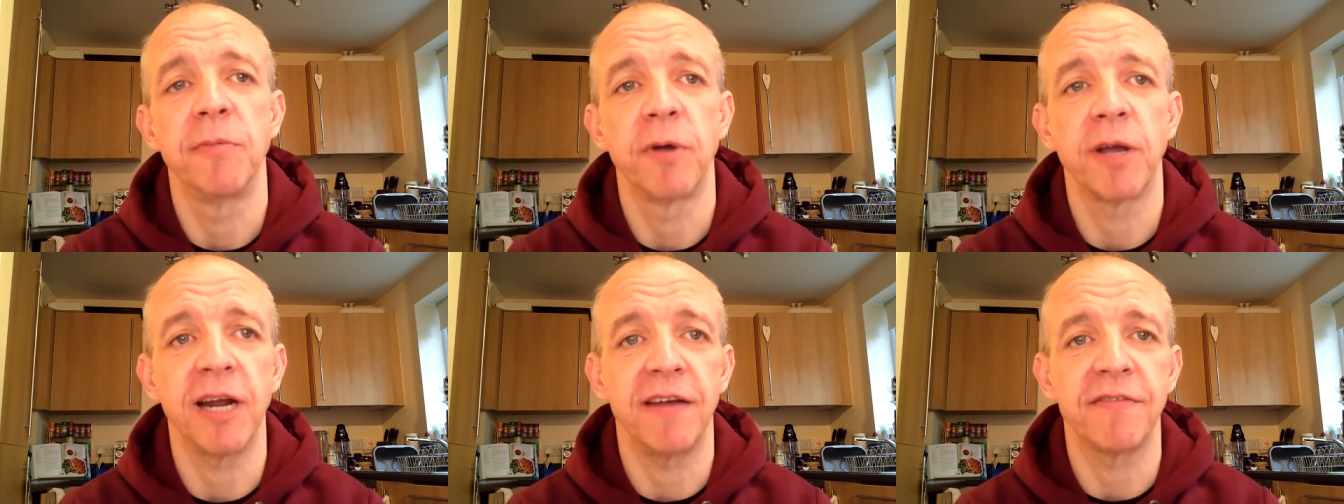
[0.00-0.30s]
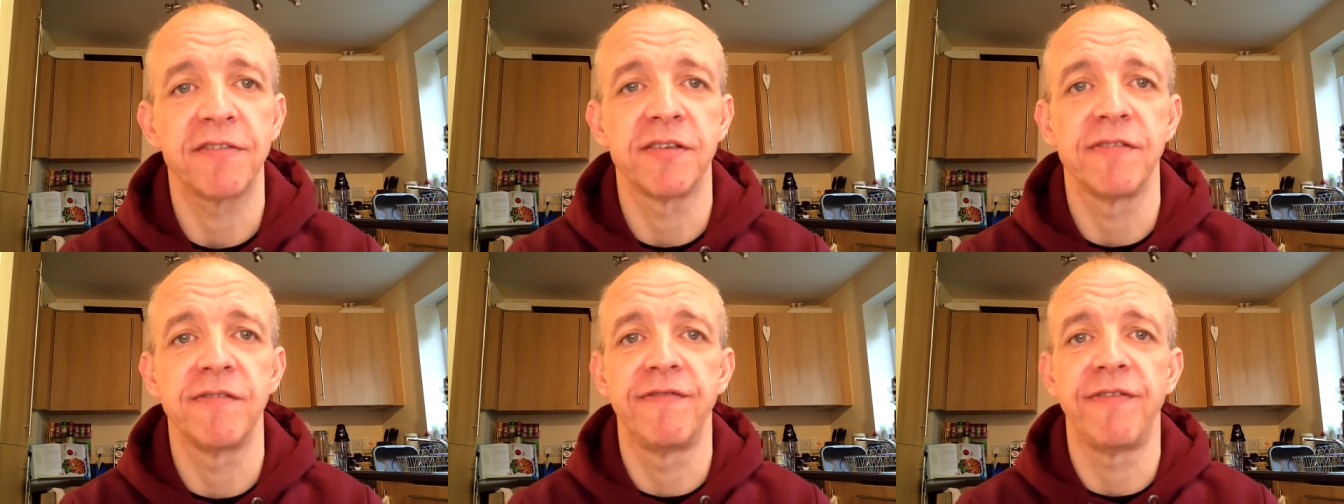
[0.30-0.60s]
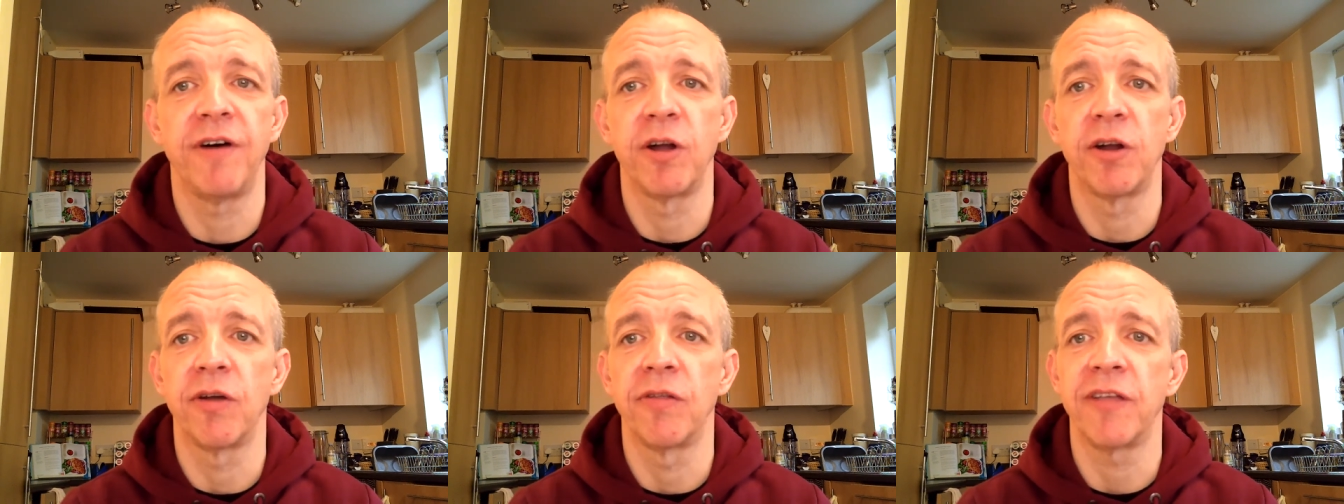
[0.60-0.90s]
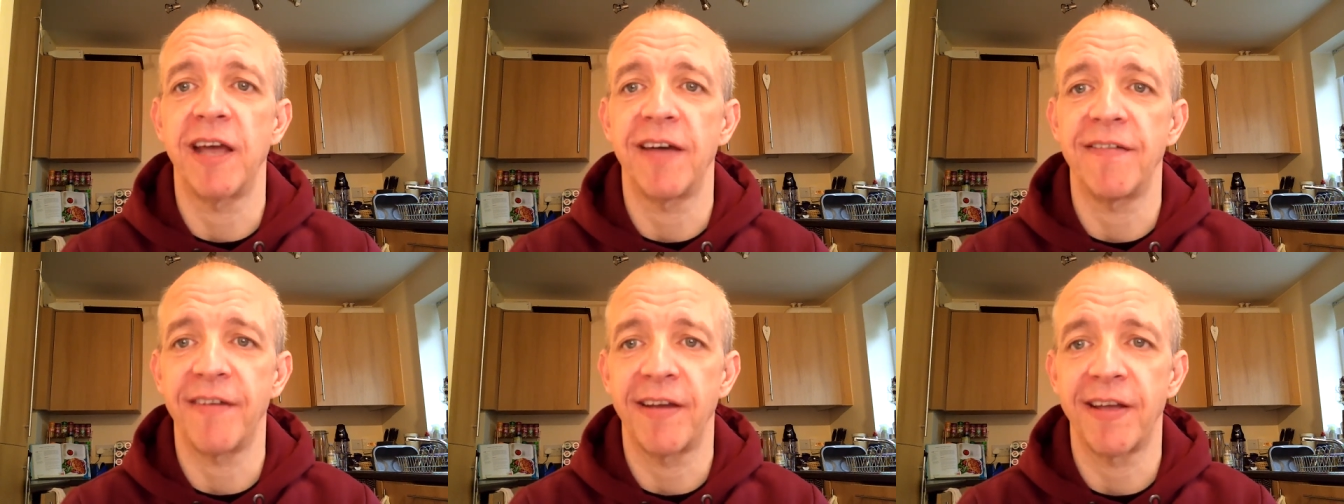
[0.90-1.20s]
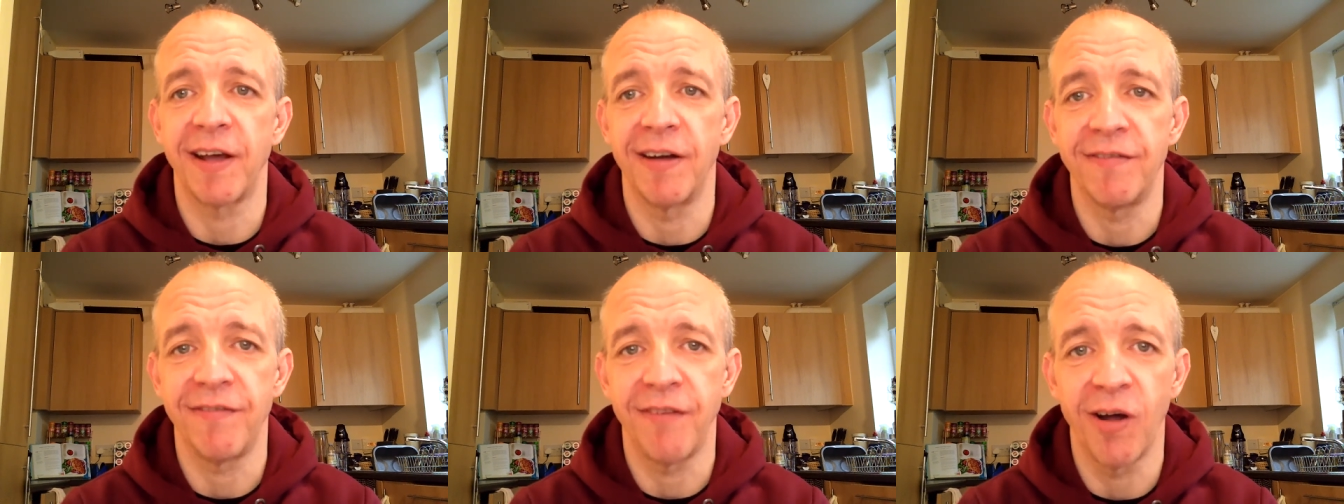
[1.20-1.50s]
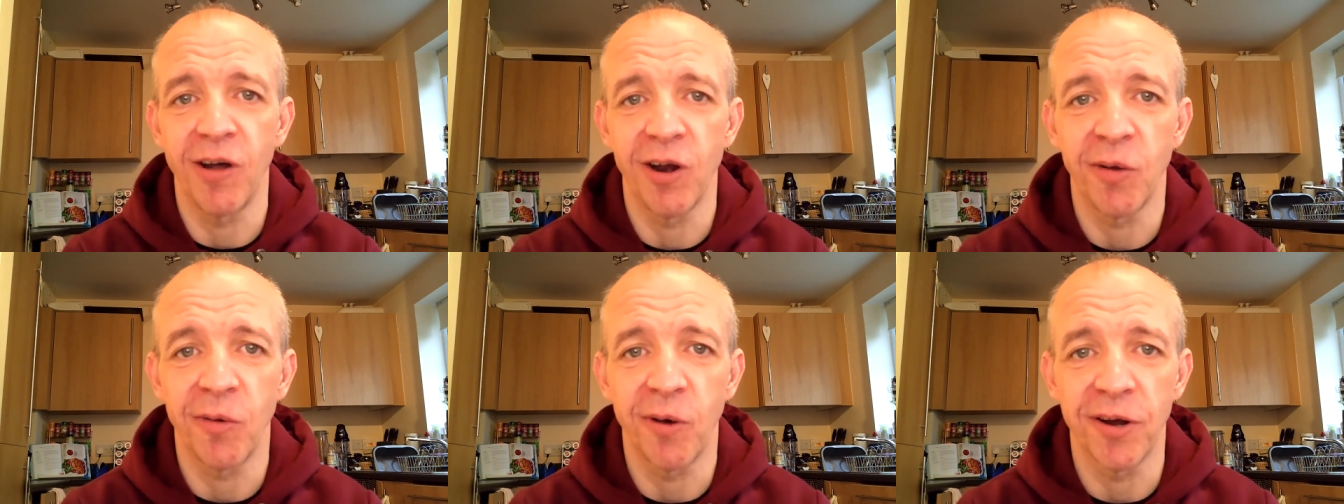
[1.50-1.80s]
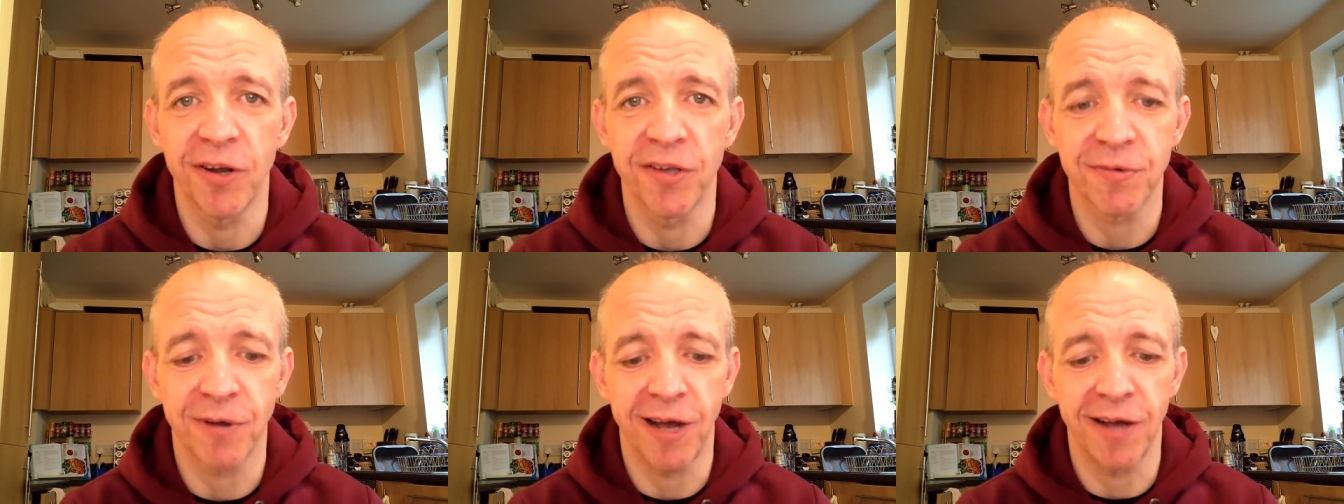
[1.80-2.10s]
We're going to have some fun on the FA Cup final
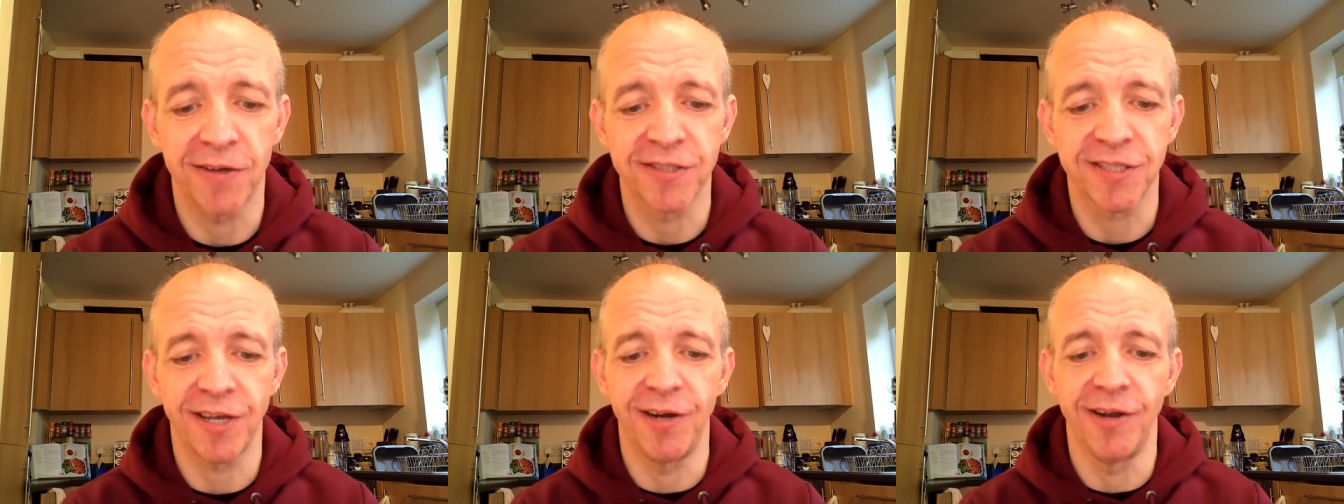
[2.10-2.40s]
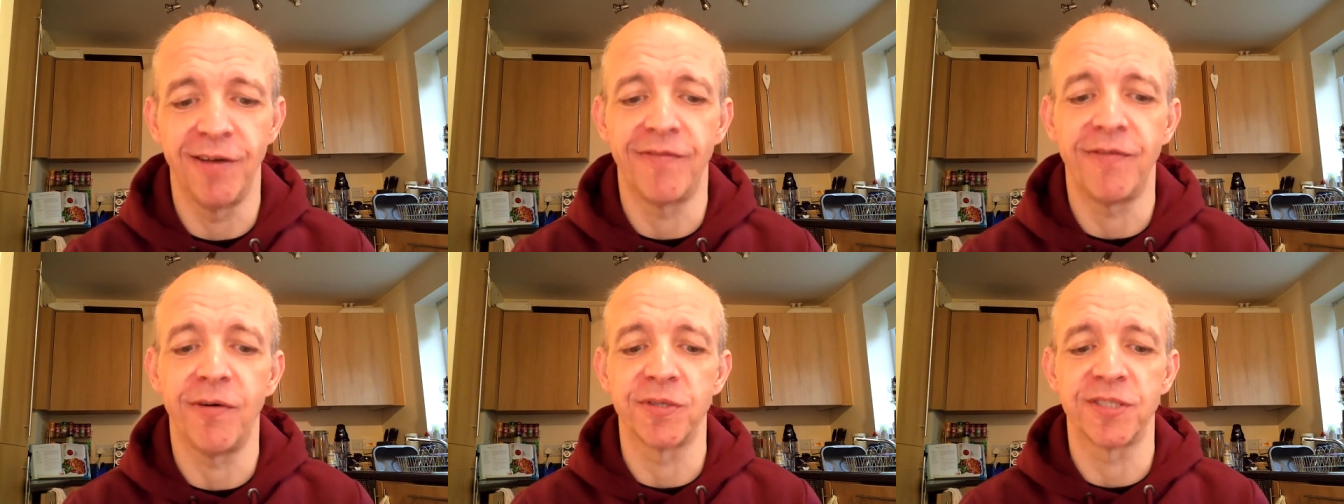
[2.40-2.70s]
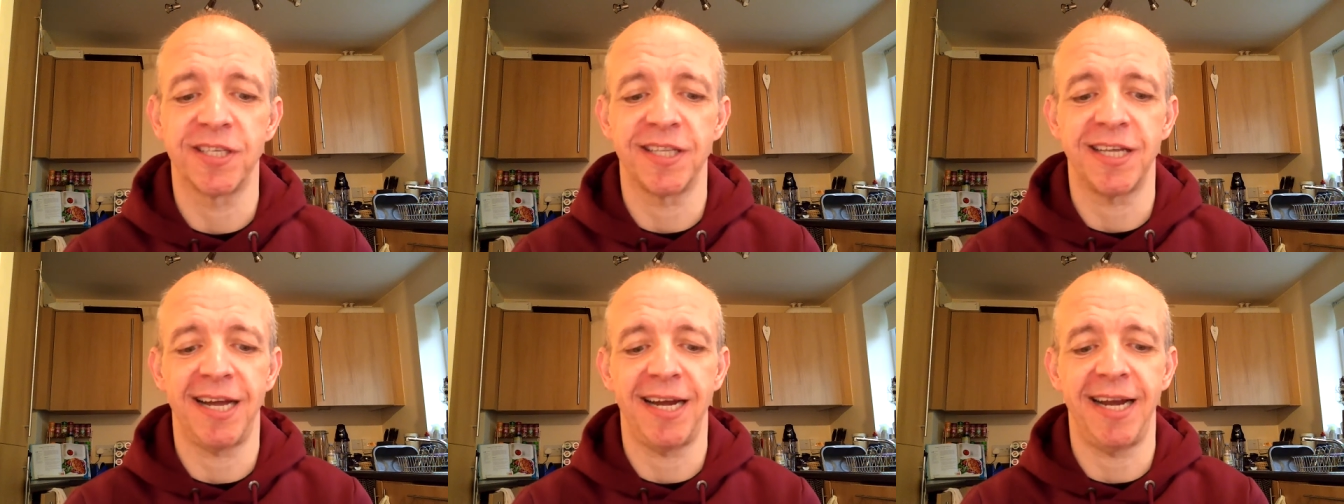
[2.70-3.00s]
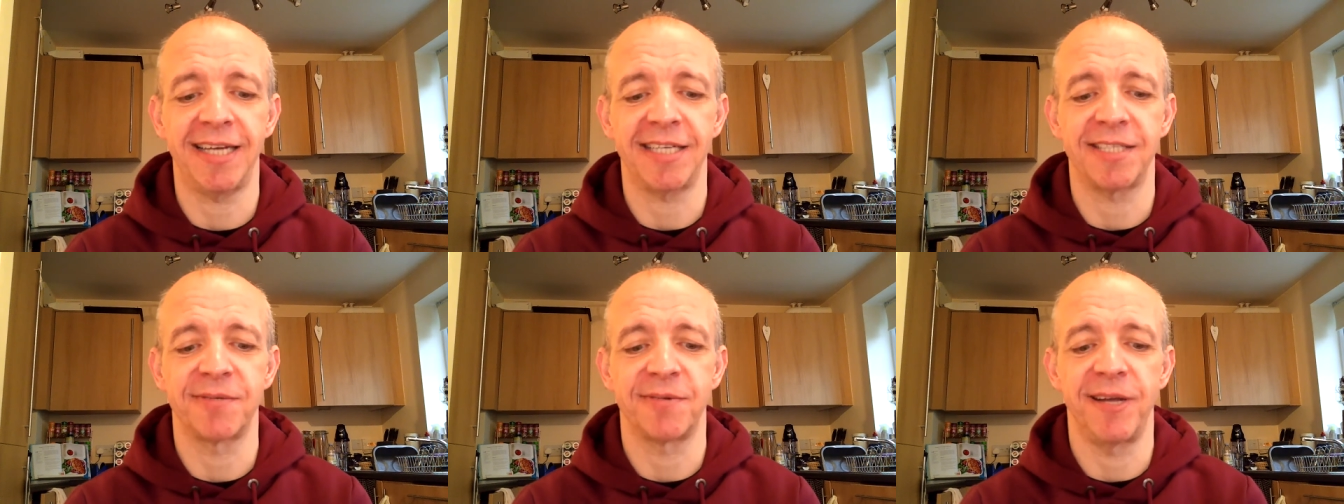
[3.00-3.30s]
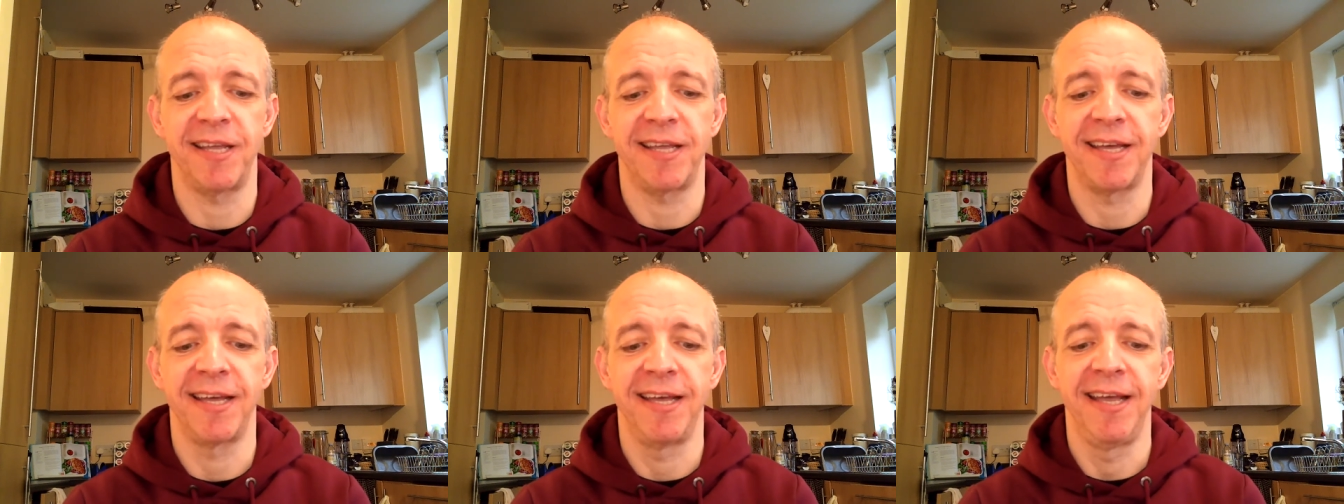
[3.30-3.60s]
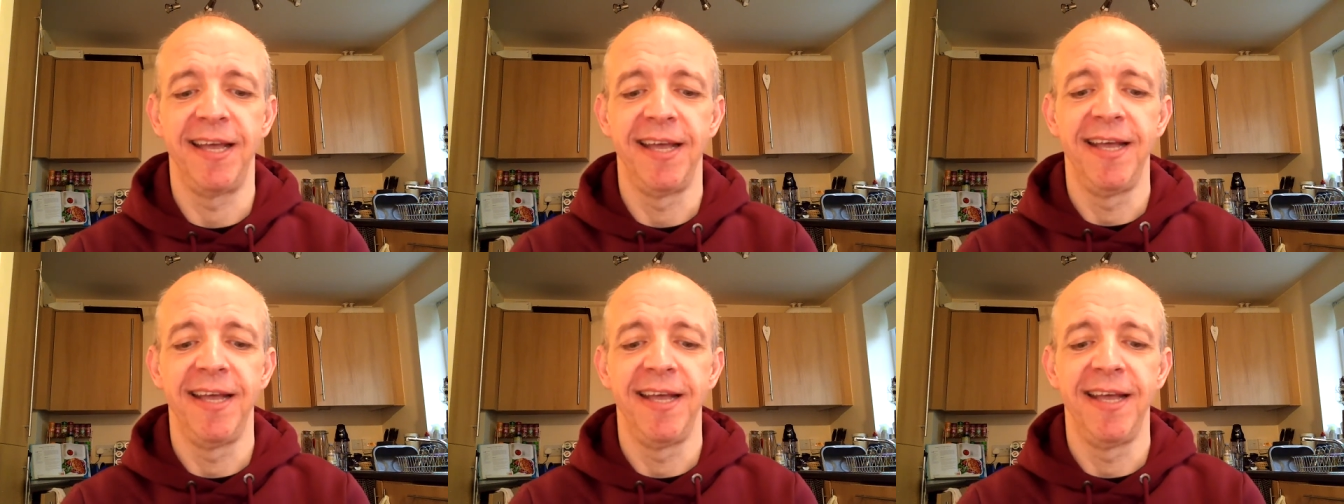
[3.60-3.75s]
one as well. So look forward to that next week.